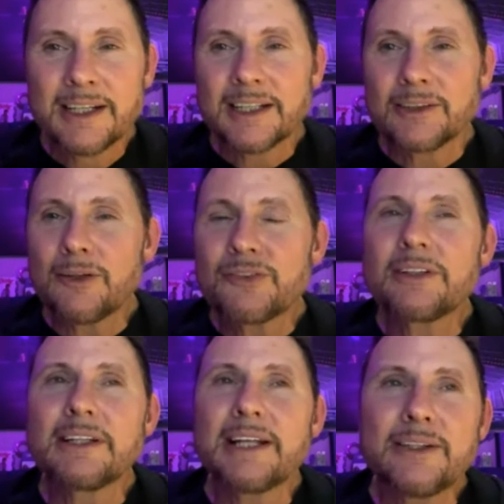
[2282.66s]
And all of a
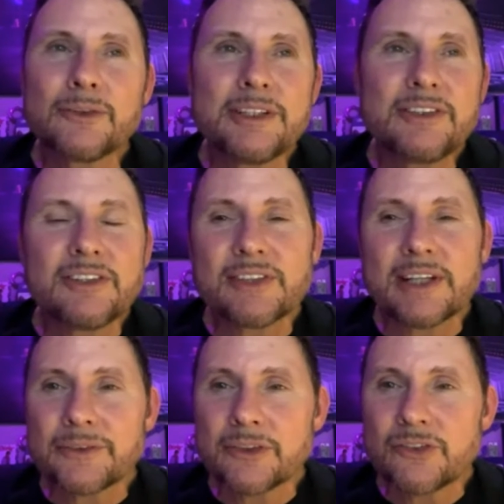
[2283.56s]
sudden, Lionel Richie's
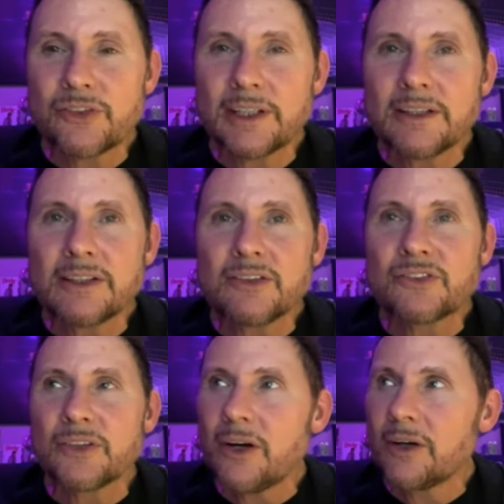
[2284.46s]
out there singing
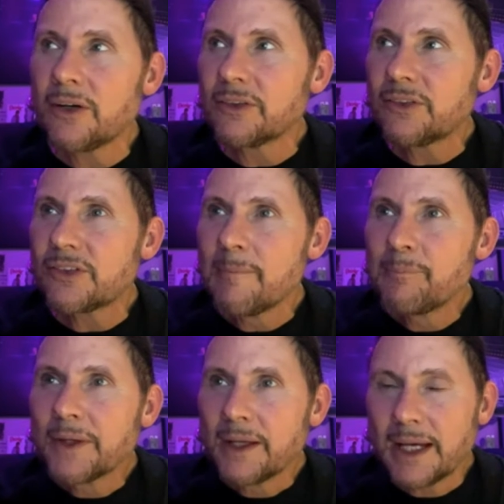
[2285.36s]
these songs.
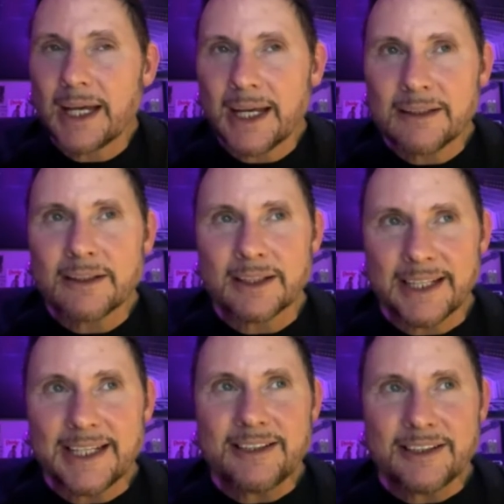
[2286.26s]
And the
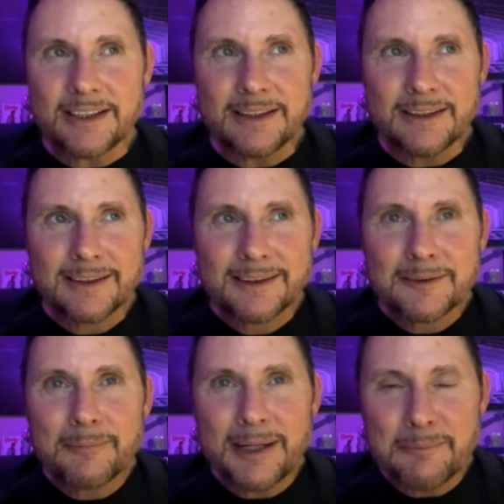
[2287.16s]
lady,
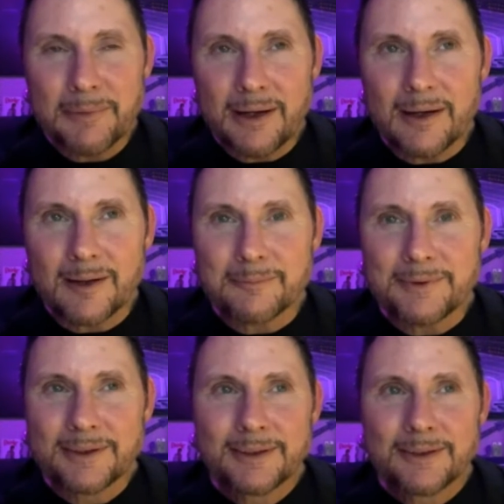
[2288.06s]
my
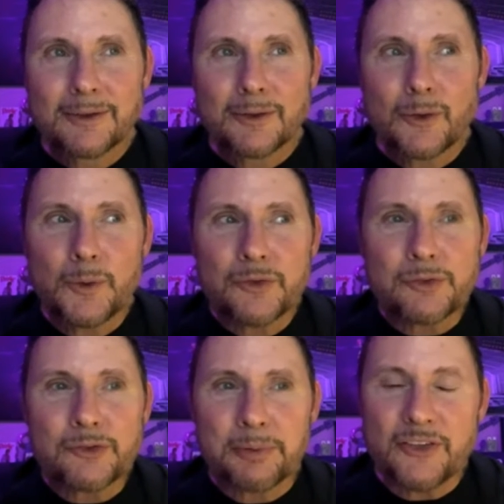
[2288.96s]
mom, who is
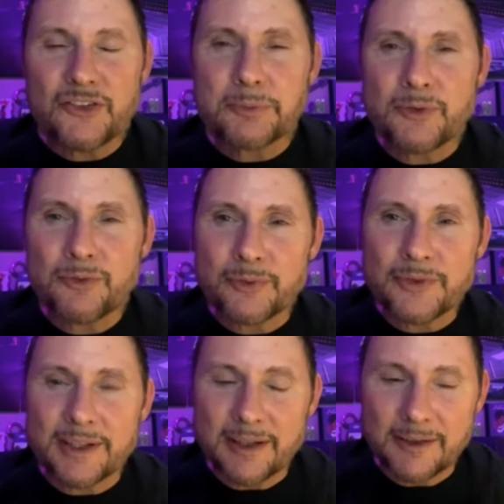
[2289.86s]
responsible for
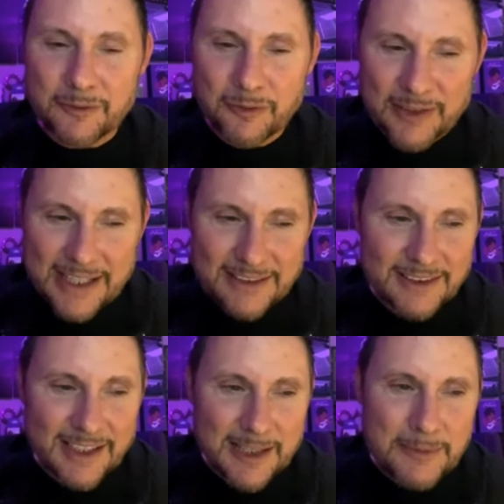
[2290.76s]
the fact
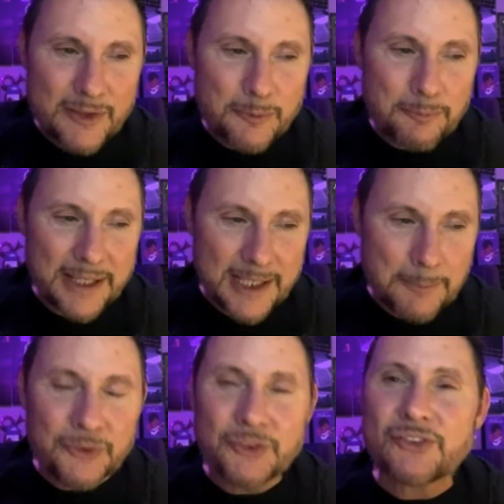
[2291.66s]
that I'm even
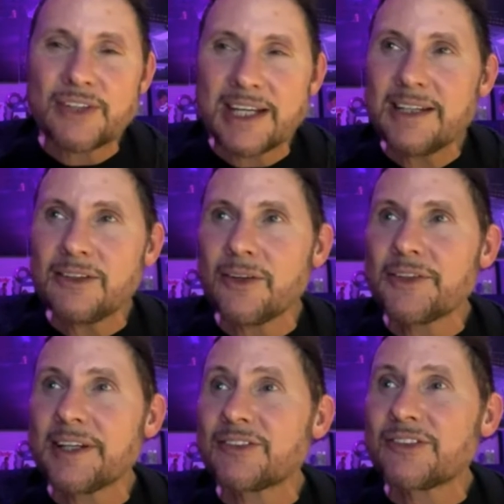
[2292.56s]
able to stand
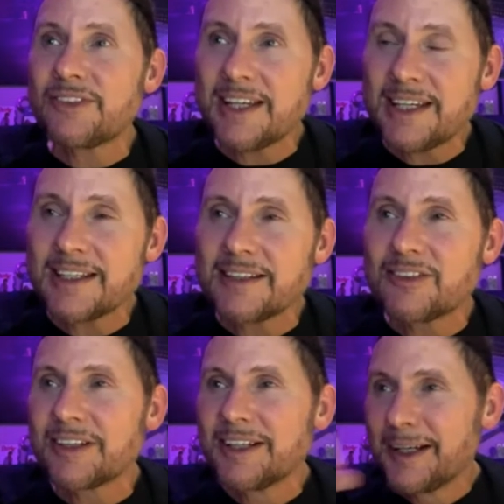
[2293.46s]
on that
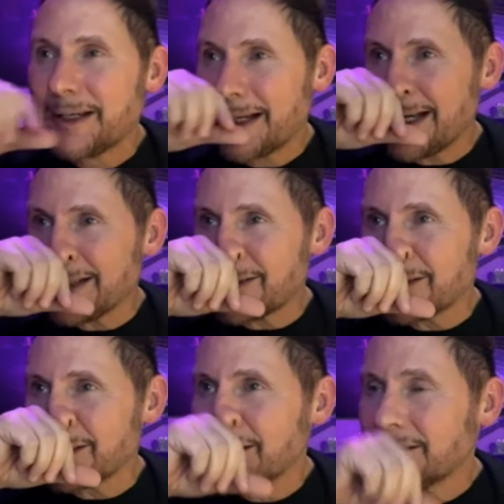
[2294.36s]
stage at
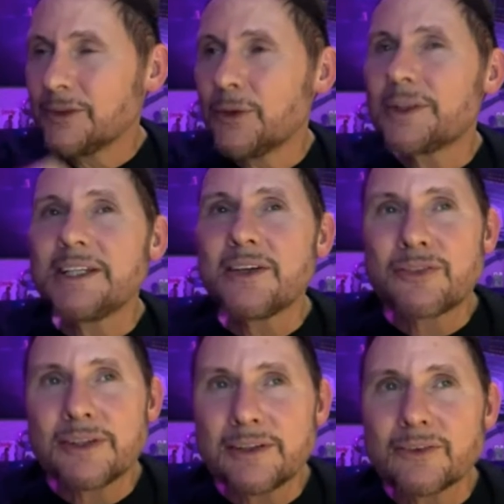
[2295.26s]
the Nokia
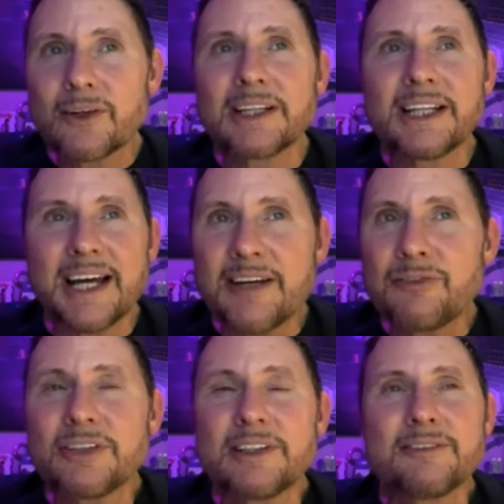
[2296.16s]
Theater on
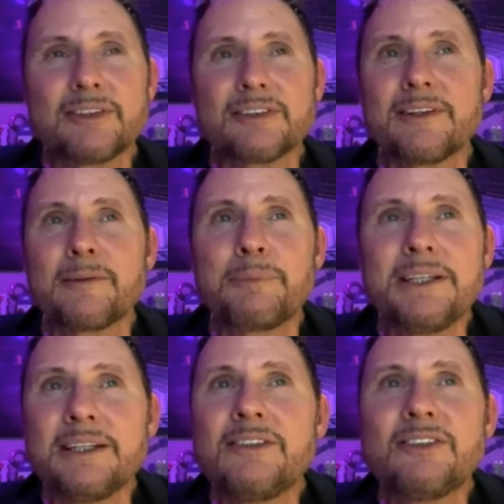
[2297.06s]
live television on the
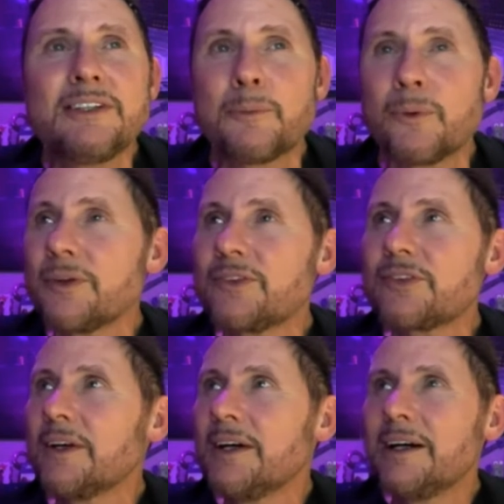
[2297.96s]
BET
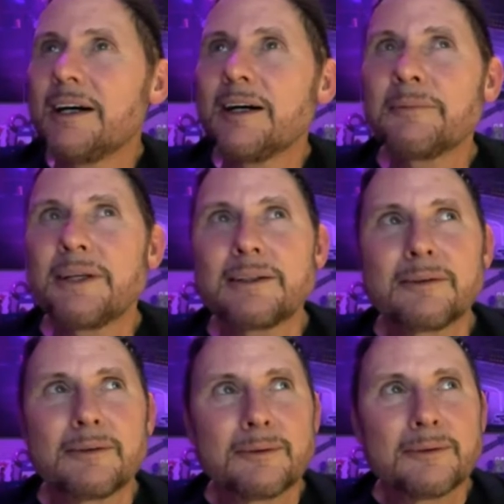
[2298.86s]
Awards, I'm like,
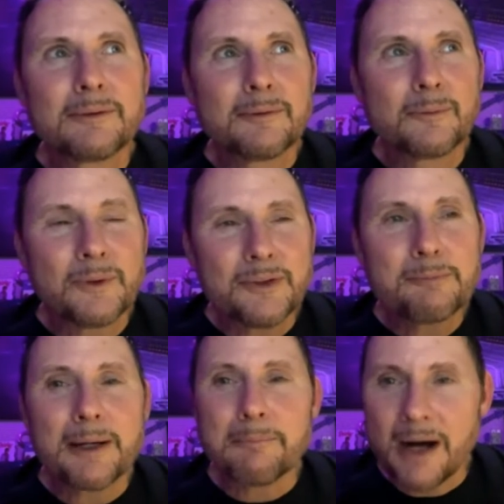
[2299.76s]
where's
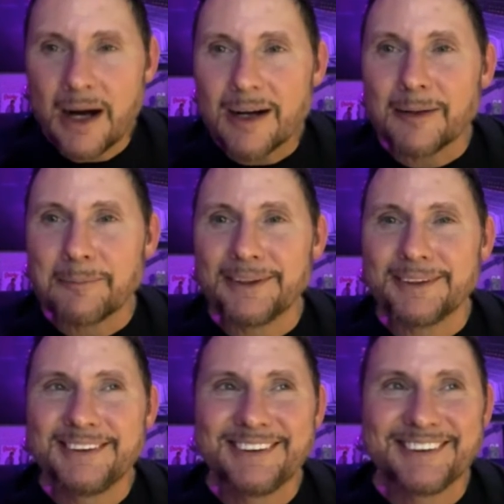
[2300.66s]
my mom?
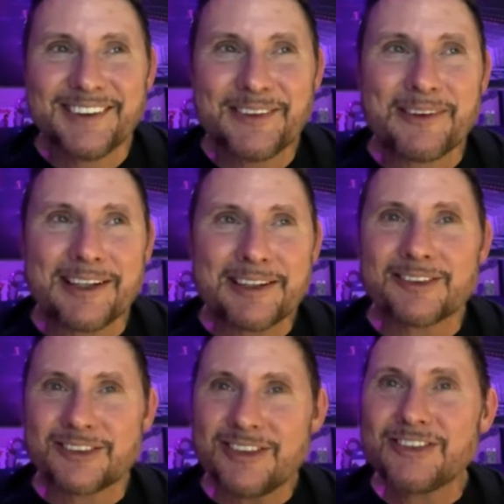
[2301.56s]

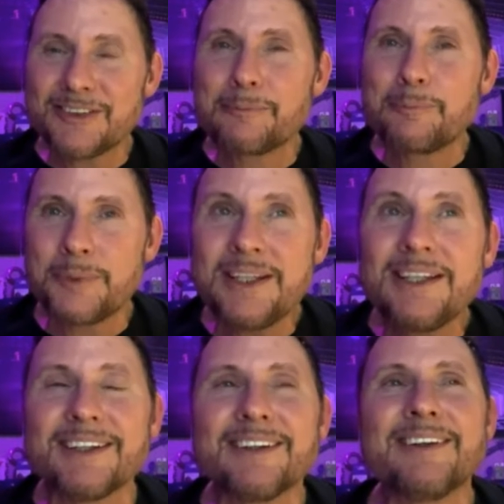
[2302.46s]
She should be
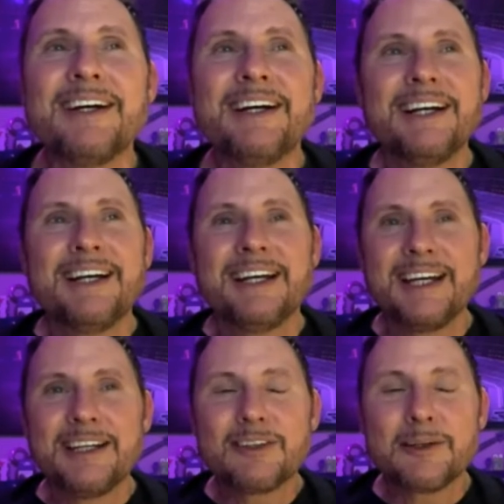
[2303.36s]
here.
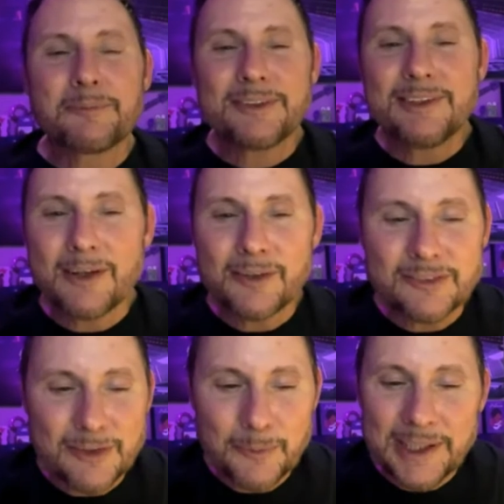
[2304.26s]
And,
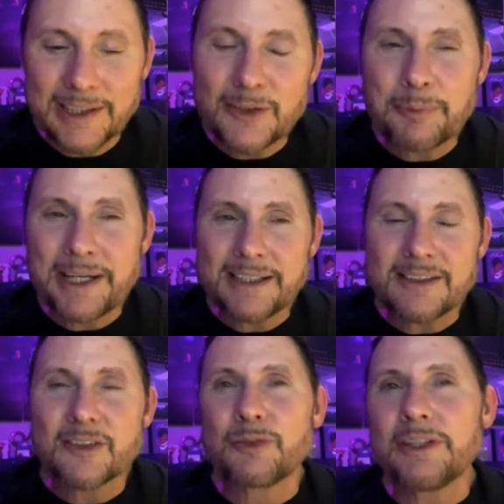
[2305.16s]
so when I look back
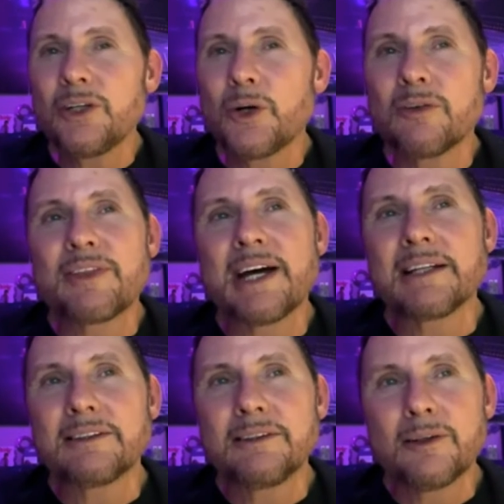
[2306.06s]
at the video of
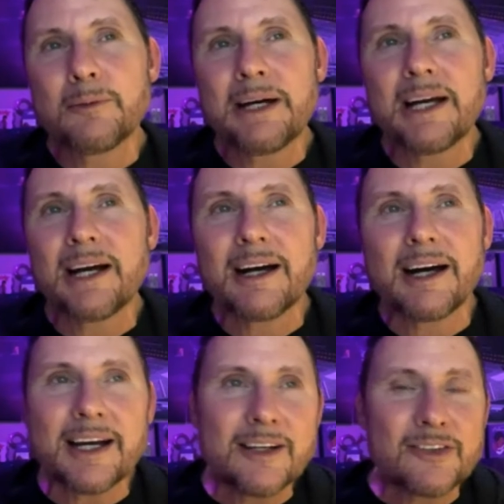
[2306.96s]
that, my
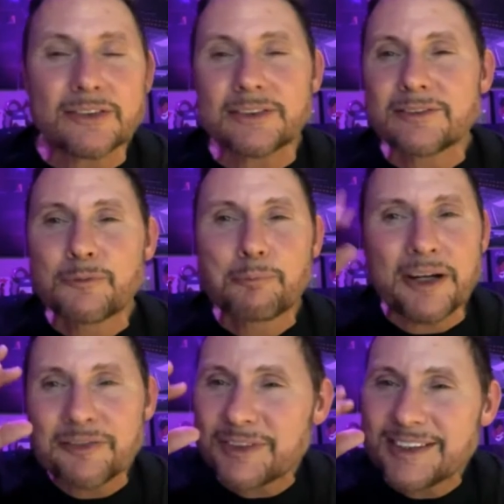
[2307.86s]
eyes are
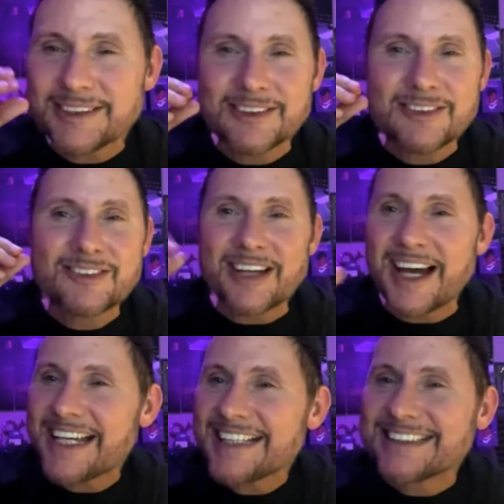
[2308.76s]
puffy and
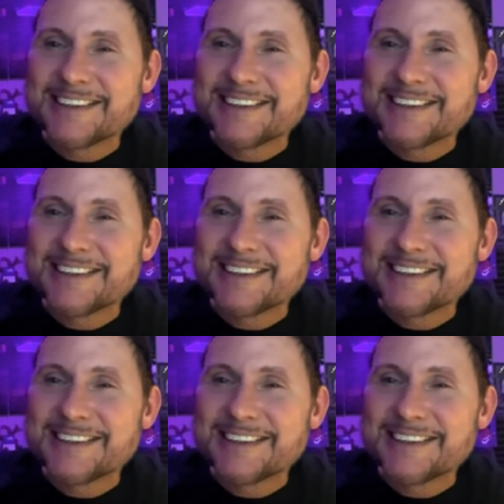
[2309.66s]
tight.